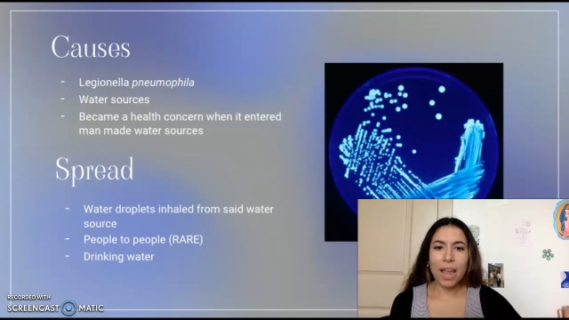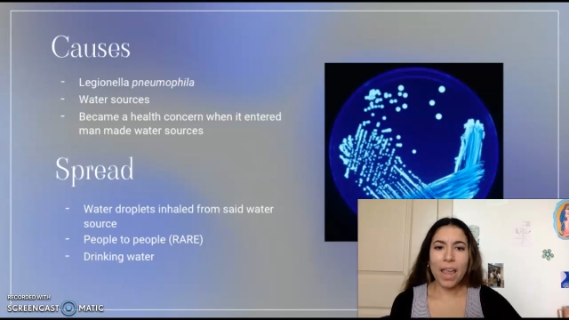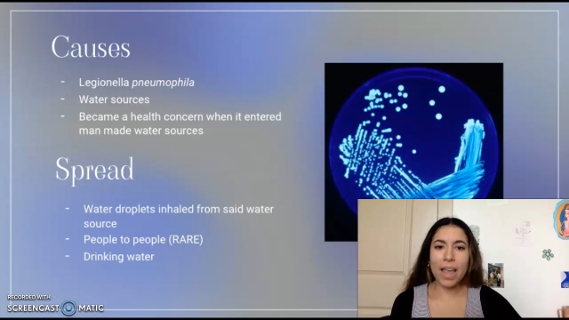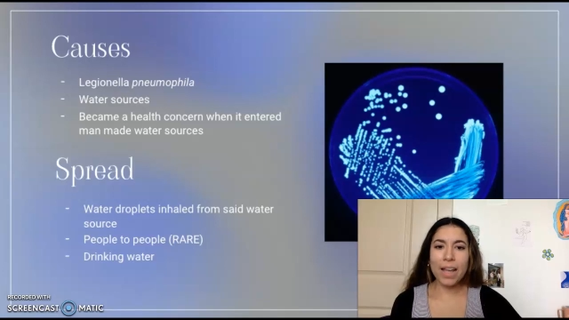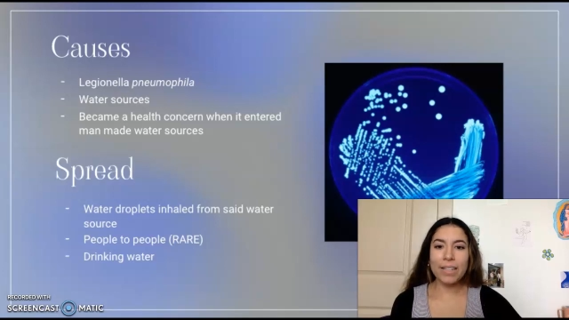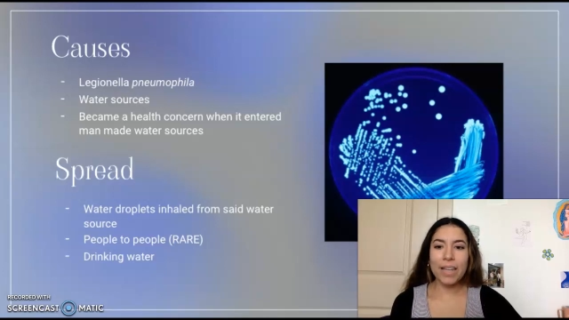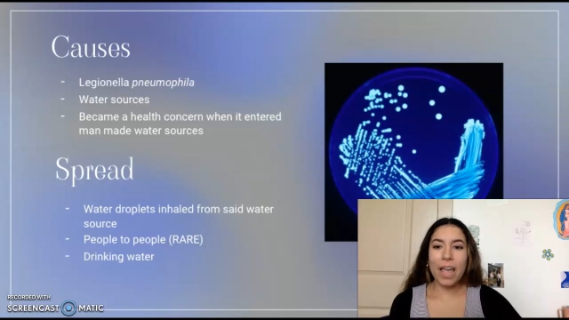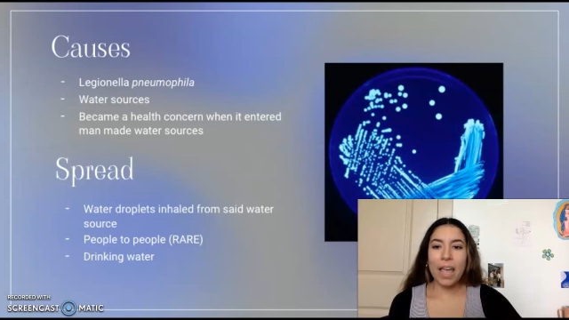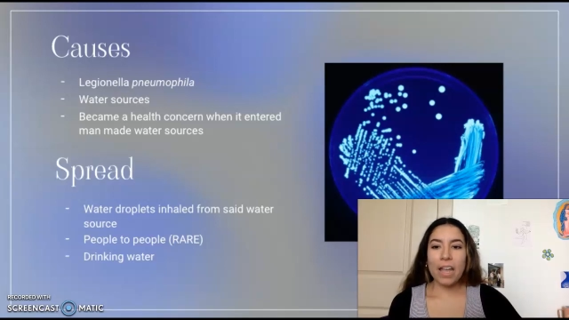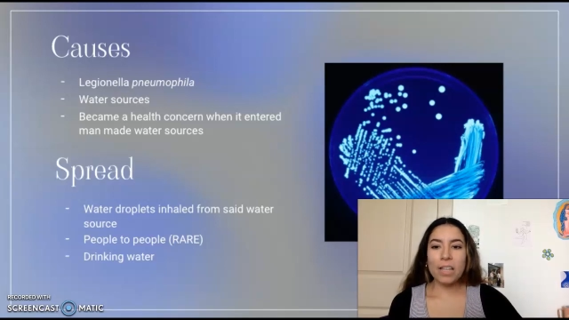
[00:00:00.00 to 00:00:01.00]
and
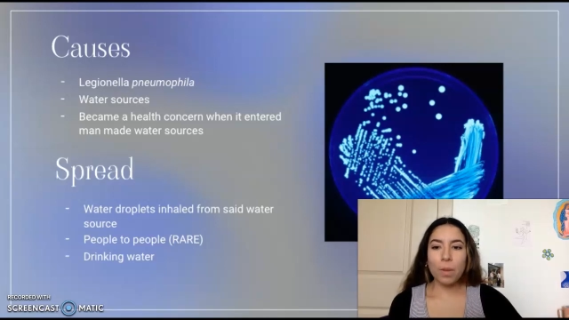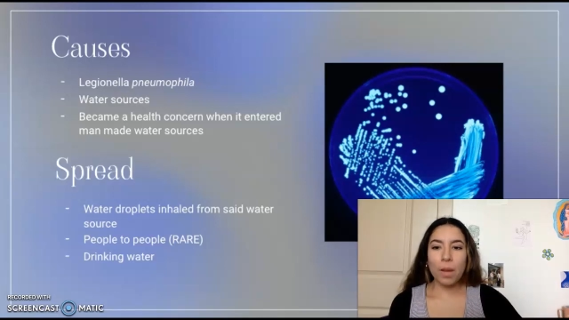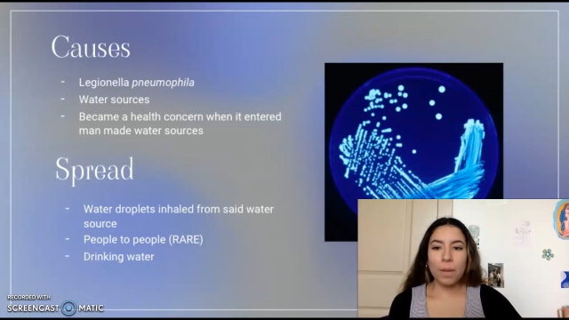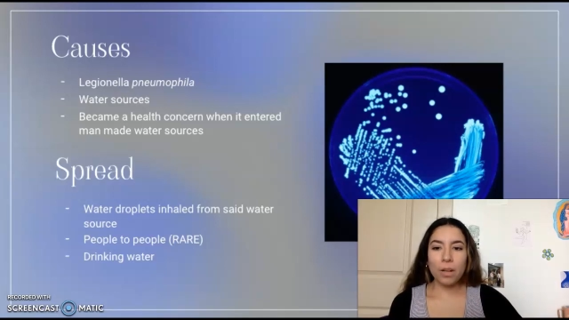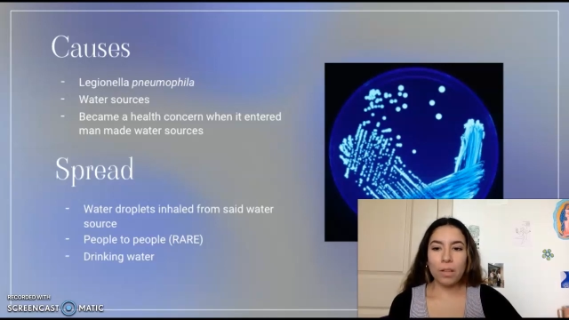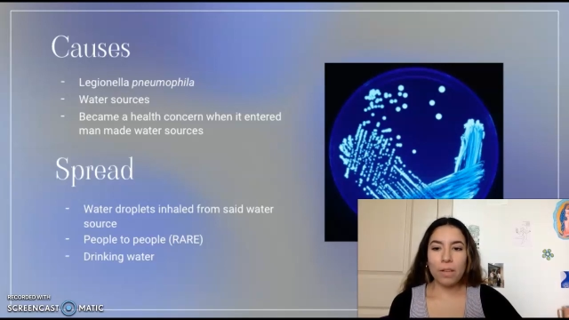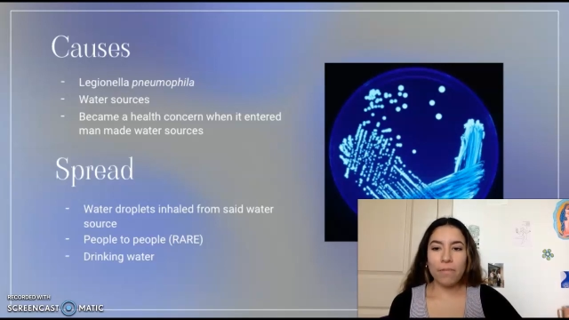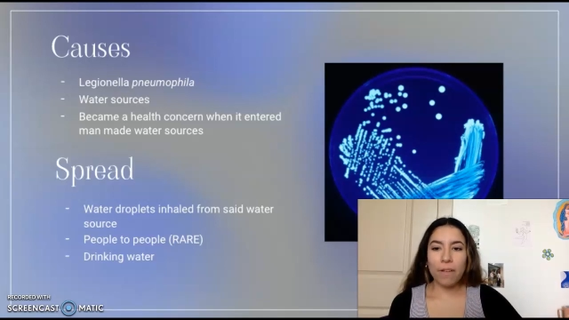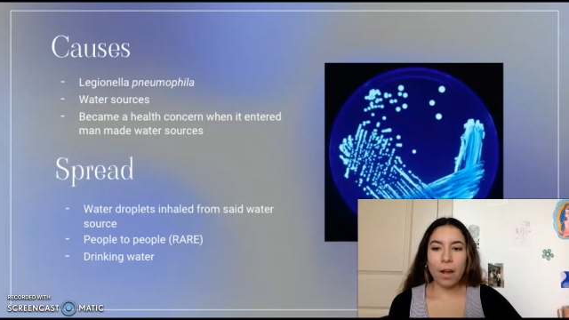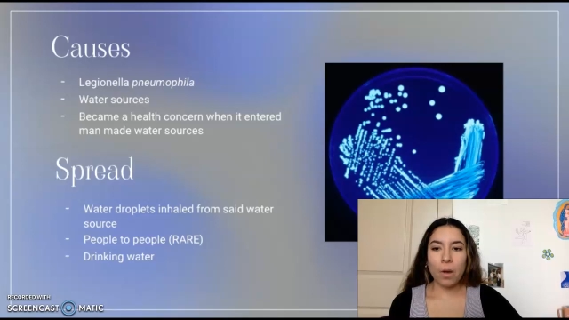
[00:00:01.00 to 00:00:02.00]
it's primarily
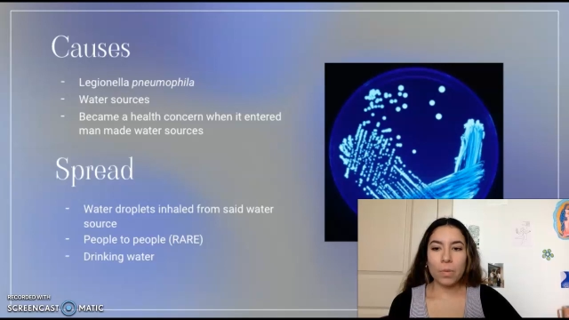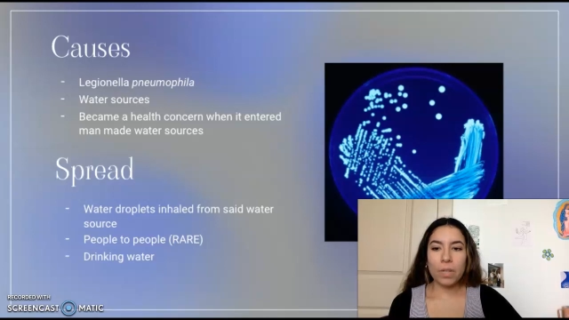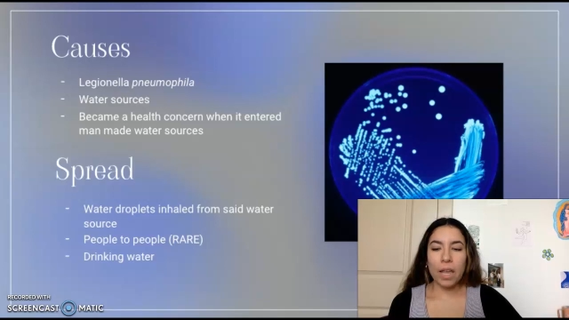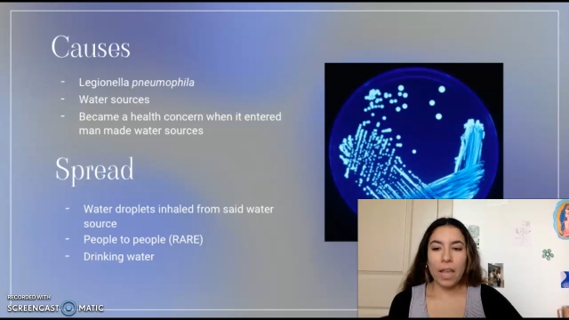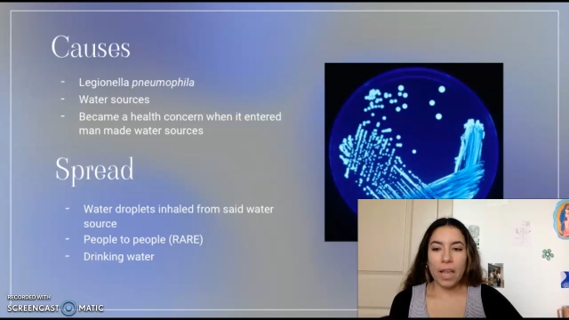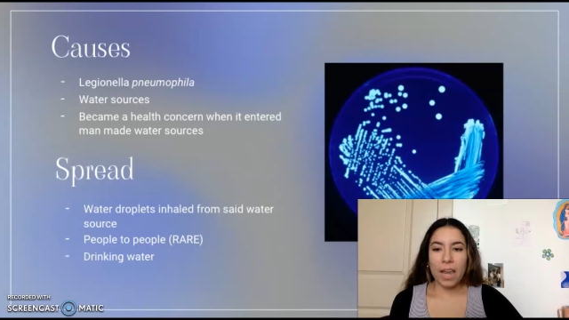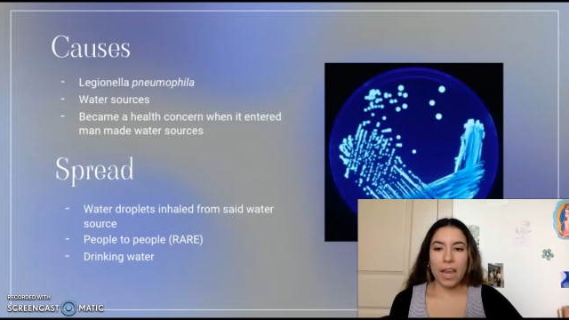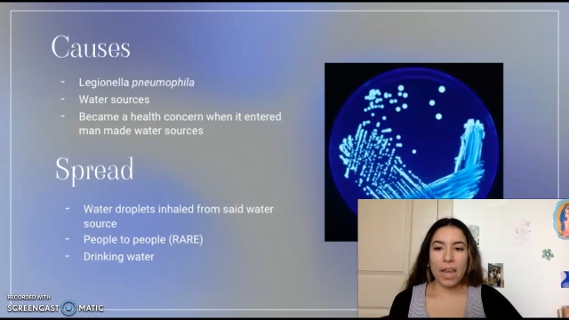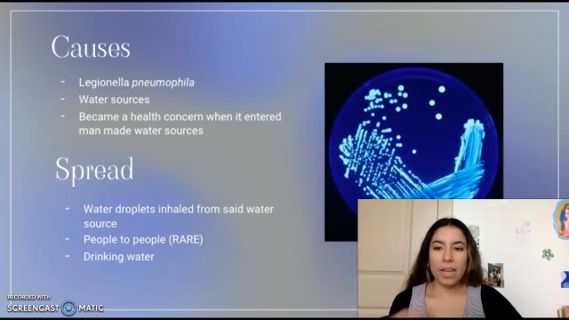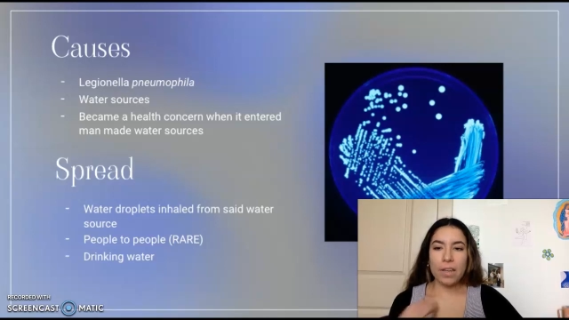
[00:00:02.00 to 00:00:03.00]
found
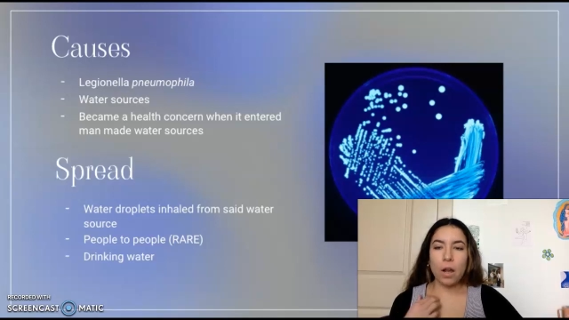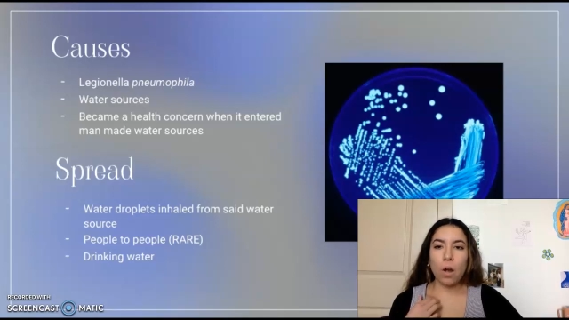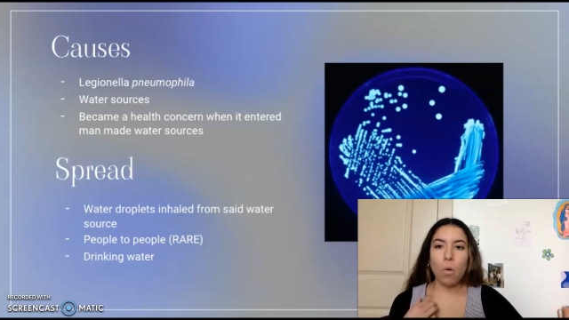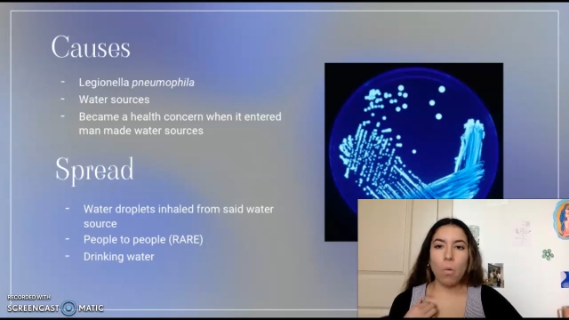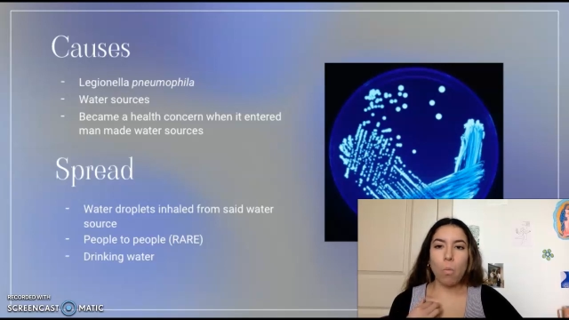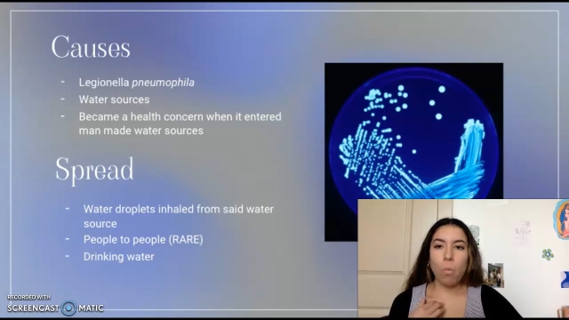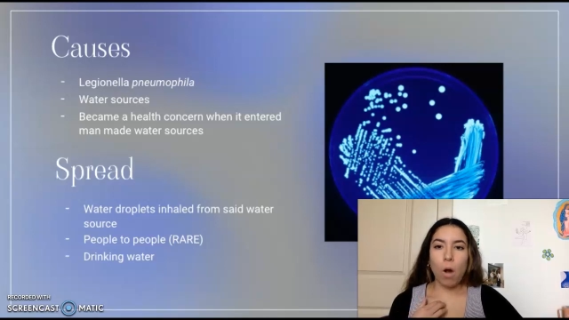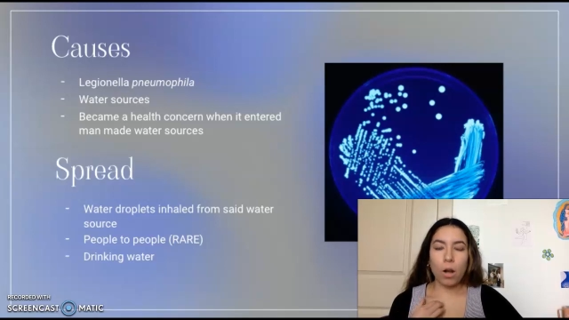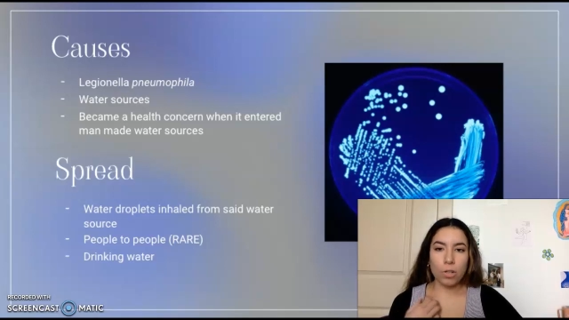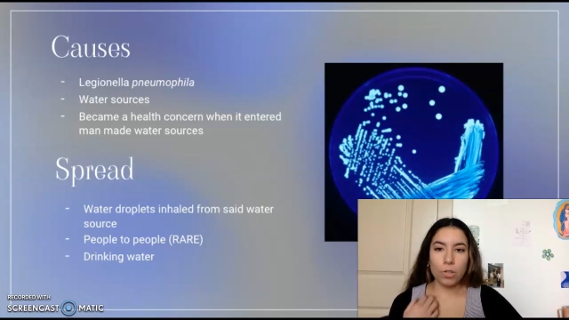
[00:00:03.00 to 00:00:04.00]
in
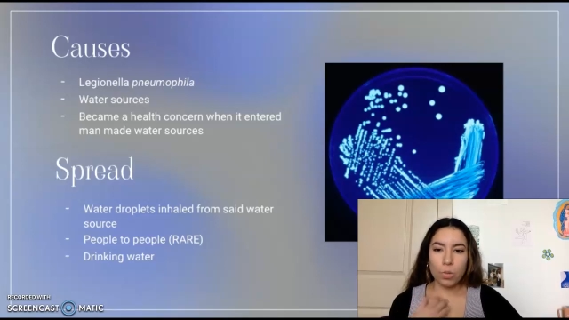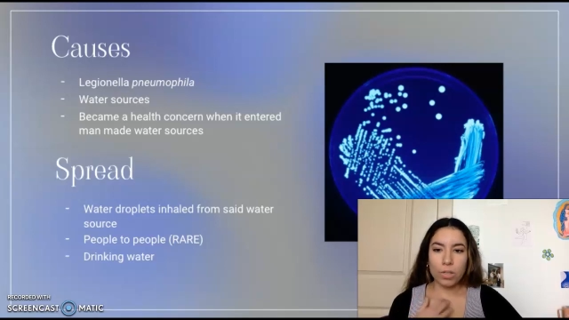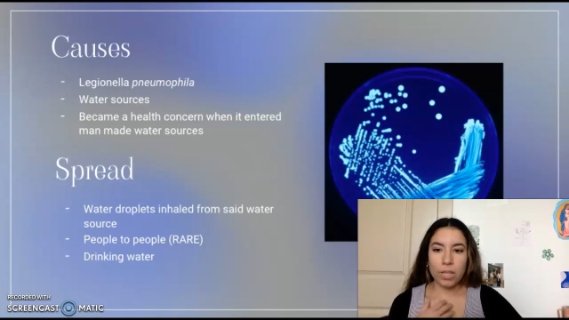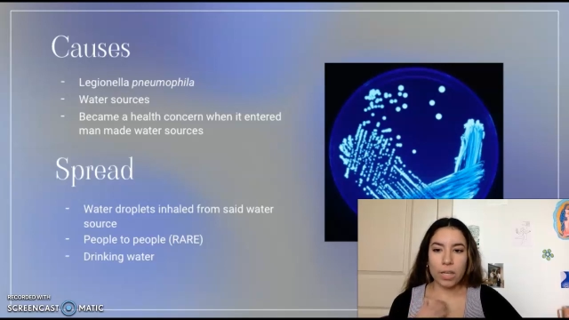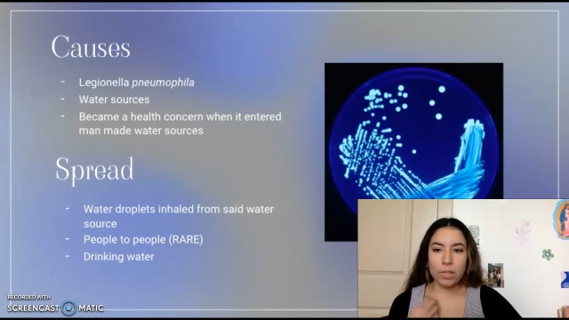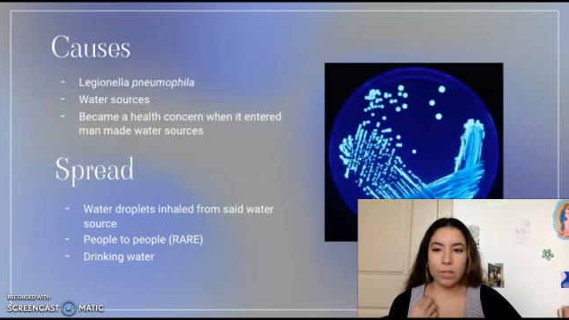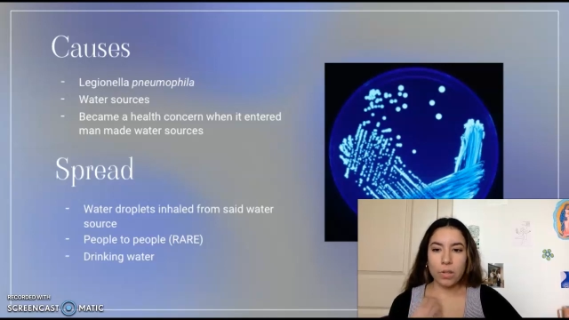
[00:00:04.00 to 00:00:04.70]
water sources.